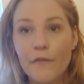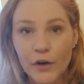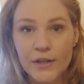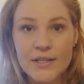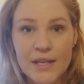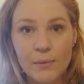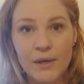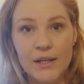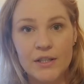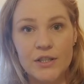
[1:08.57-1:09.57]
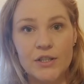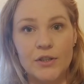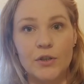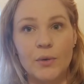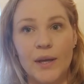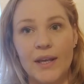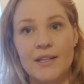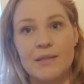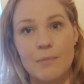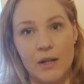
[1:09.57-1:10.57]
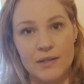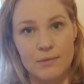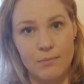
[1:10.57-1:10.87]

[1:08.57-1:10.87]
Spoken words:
first thing we need to do is melt some